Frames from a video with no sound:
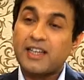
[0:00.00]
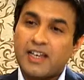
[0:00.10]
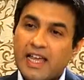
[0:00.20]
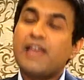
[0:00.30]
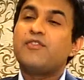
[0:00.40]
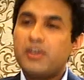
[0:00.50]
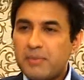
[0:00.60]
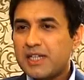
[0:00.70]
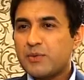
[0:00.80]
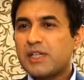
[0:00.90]
tag.
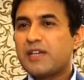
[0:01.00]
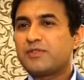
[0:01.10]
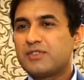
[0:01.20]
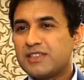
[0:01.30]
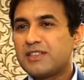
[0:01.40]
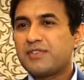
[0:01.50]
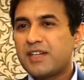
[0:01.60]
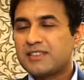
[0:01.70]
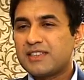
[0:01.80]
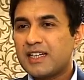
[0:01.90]
Everybody would love to see the
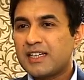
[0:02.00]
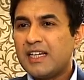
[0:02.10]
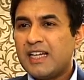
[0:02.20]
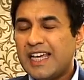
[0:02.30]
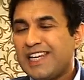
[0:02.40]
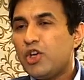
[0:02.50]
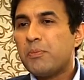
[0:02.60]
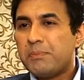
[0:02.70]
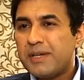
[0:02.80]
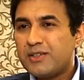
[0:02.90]
fast tag. In
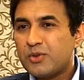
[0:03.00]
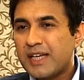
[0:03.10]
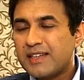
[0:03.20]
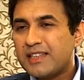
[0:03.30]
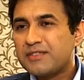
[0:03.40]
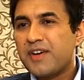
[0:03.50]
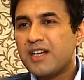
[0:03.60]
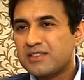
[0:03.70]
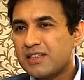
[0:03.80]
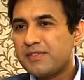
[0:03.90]
your bid to get these
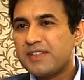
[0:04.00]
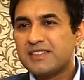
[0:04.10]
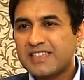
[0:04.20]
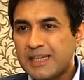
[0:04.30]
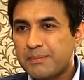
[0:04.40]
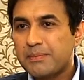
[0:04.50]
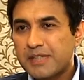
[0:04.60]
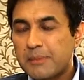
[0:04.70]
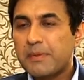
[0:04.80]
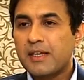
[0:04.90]
fast deliveries,
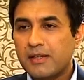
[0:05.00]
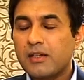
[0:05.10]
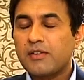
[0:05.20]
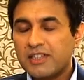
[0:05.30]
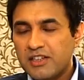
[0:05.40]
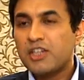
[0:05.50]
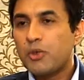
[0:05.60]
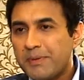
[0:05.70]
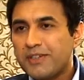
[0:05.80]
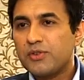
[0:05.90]
in
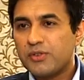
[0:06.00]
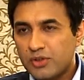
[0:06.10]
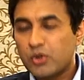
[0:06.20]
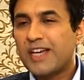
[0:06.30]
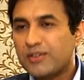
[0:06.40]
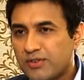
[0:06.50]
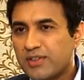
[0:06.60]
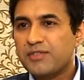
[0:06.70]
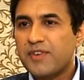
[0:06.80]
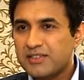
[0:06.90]
your bid to get to
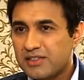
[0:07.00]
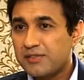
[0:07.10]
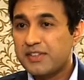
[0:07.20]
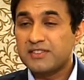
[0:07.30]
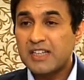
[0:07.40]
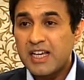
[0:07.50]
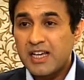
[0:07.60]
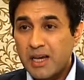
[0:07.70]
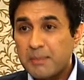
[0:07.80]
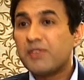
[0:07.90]
see these fast deliveries
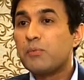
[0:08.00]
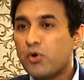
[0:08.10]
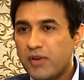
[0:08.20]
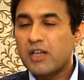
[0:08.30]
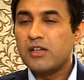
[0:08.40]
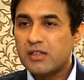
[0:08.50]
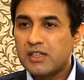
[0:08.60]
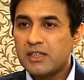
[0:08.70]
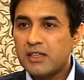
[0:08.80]
coming more regularly,